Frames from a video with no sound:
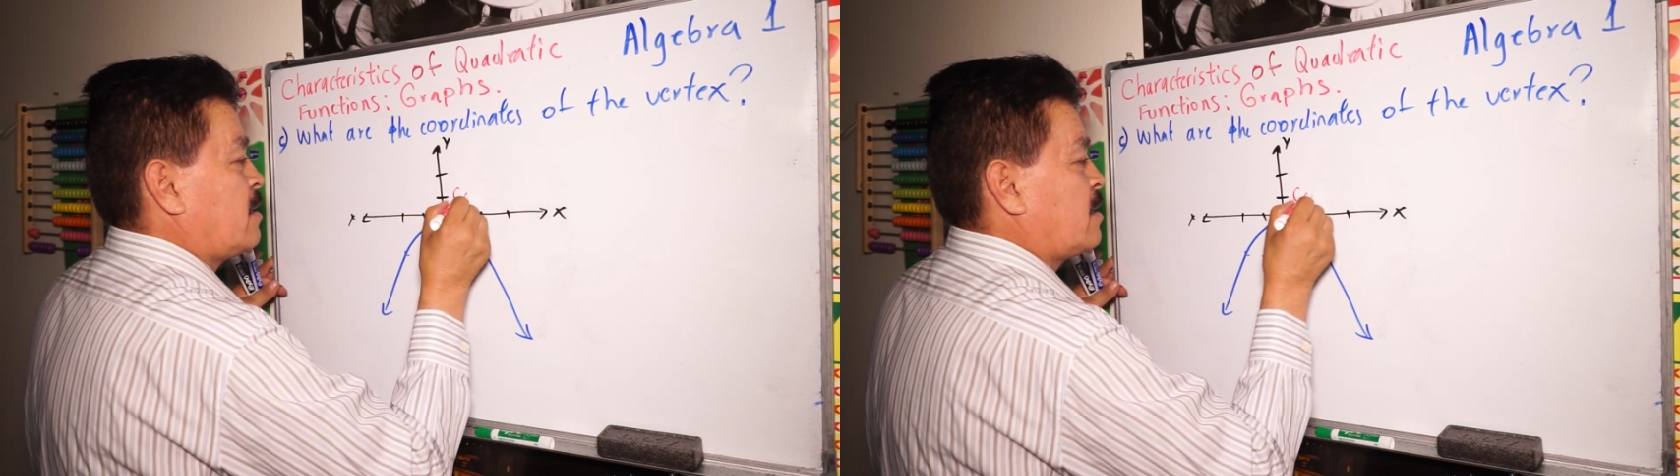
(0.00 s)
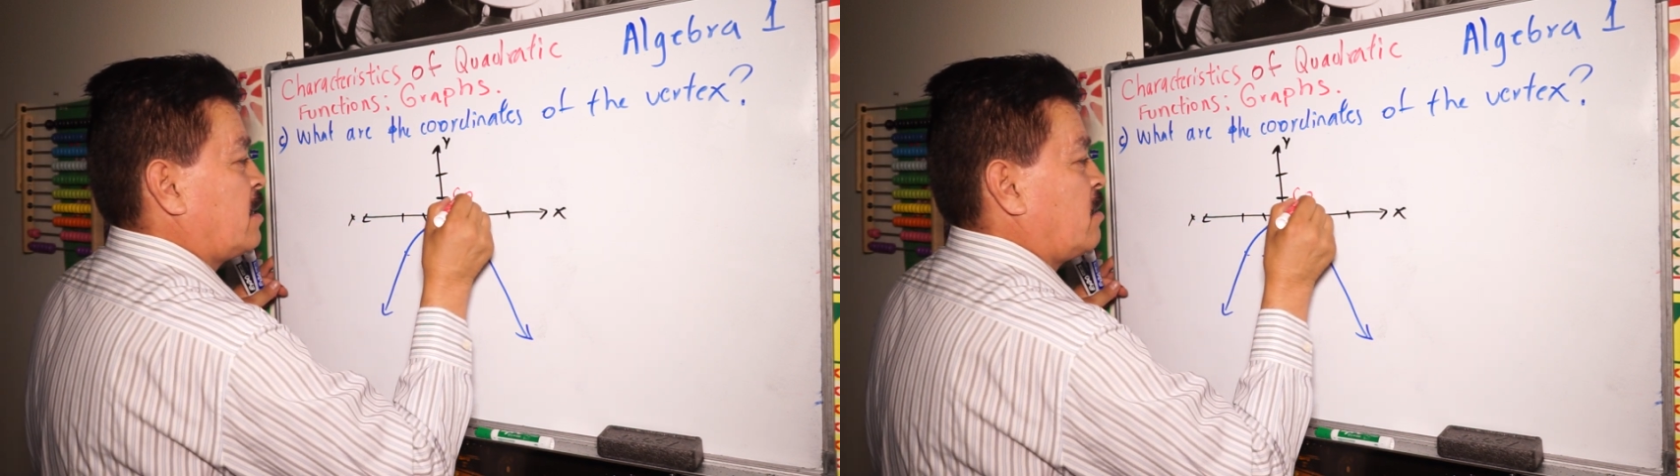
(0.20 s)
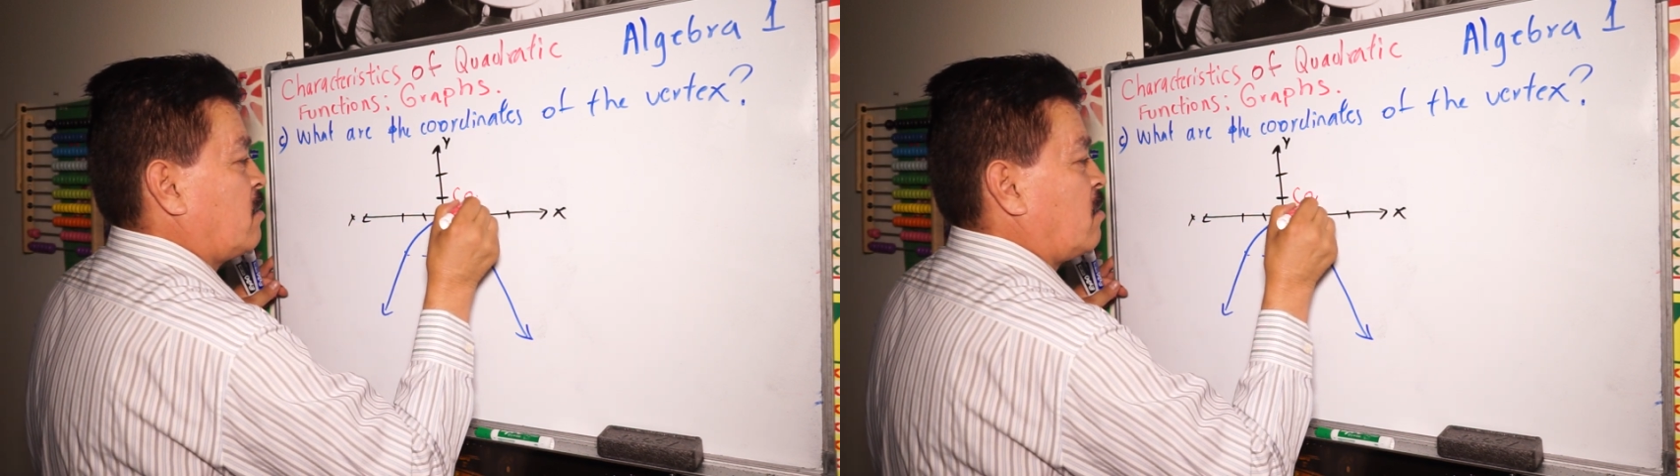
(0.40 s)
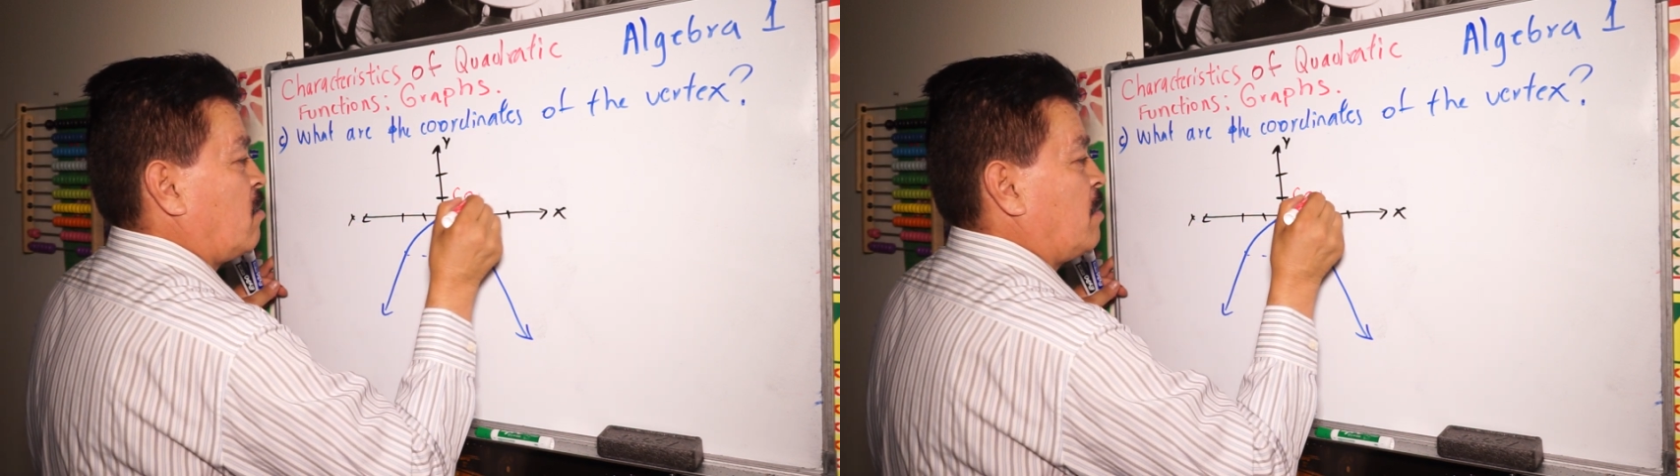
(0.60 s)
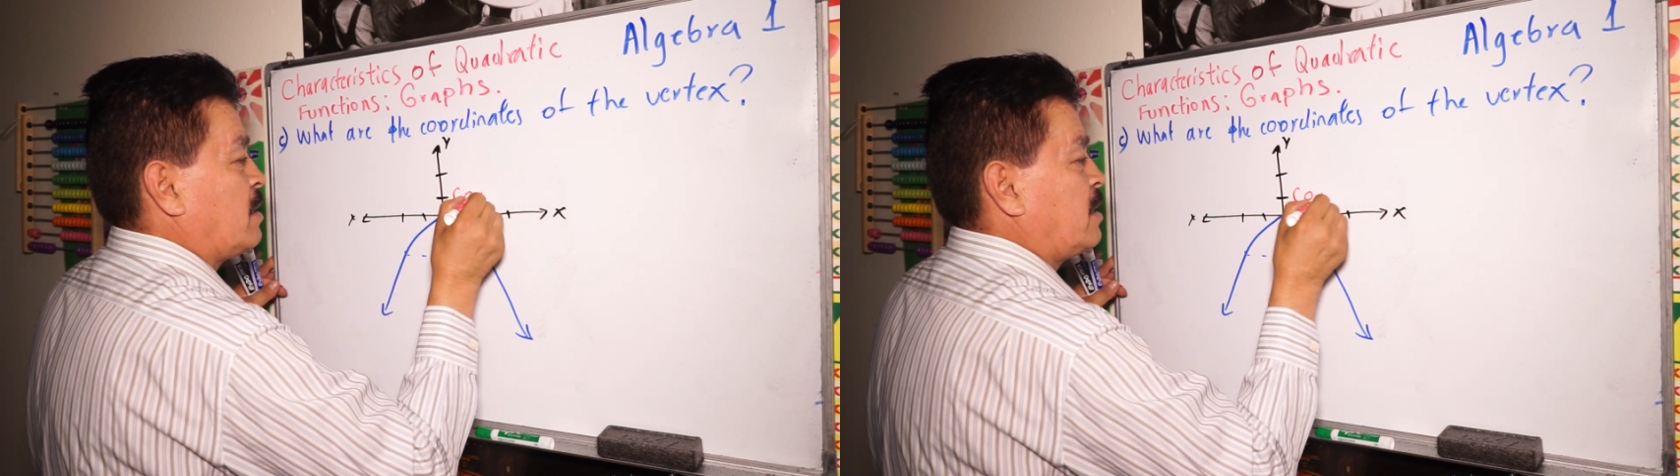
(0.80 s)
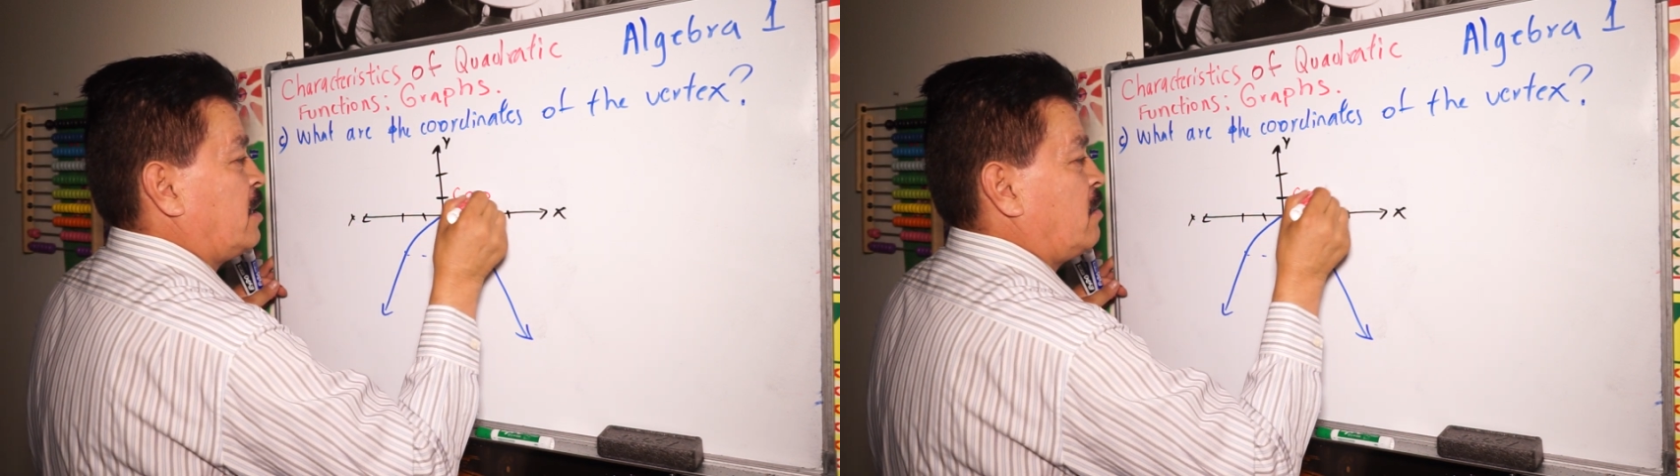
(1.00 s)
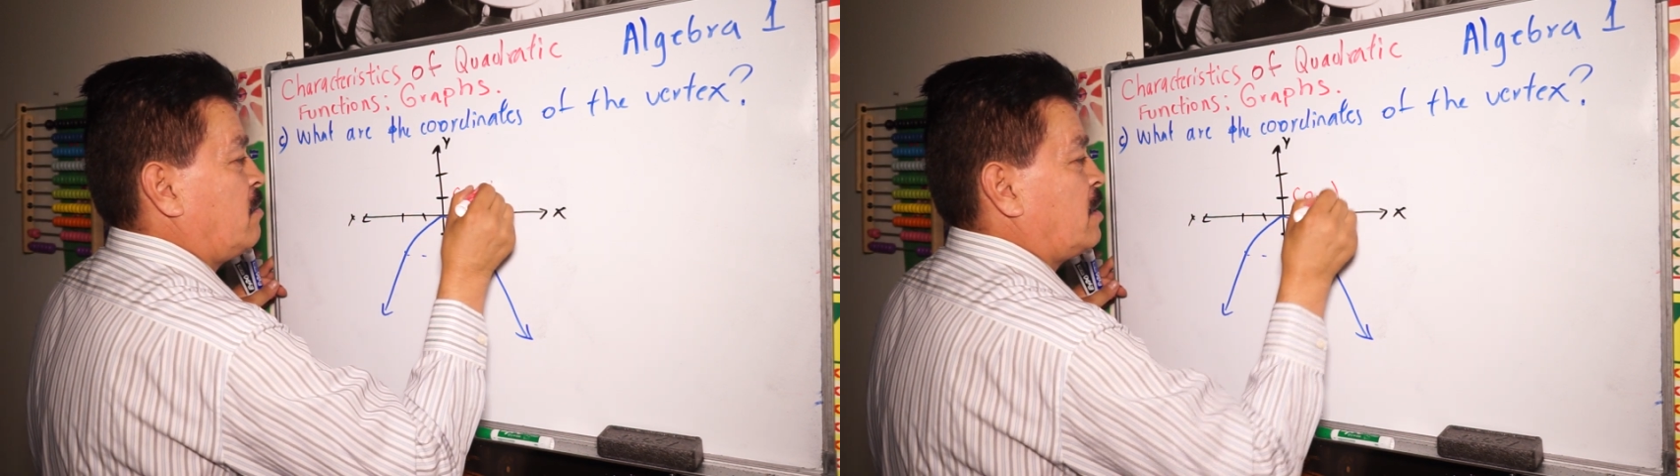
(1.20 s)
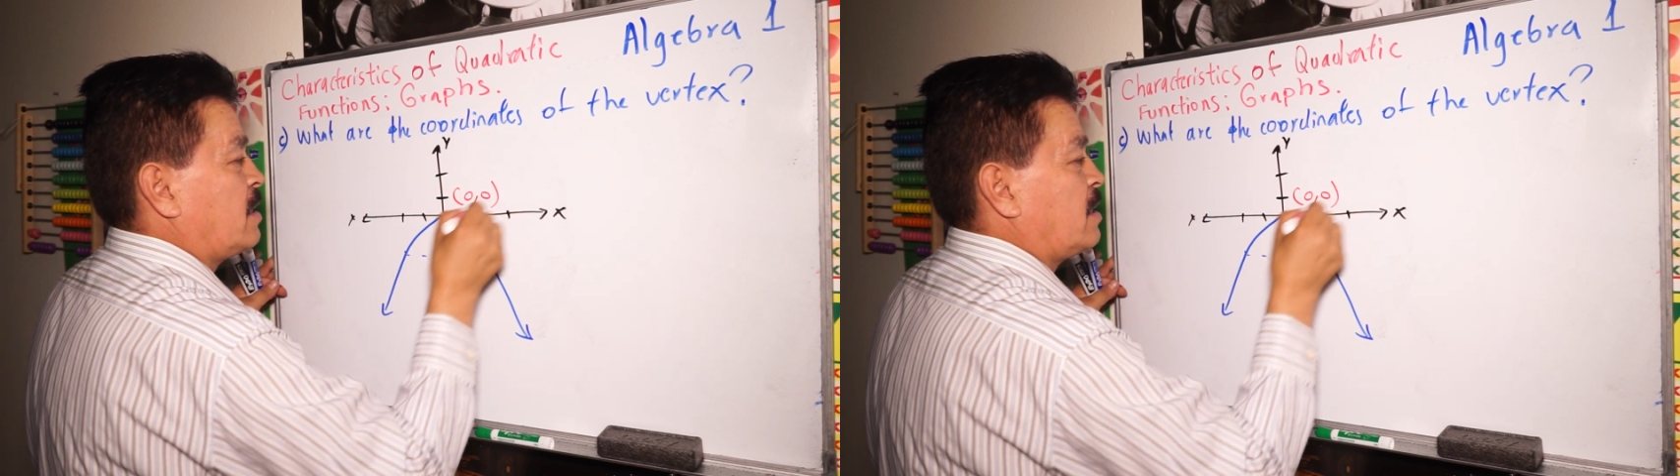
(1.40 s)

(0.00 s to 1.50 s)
zero comma zero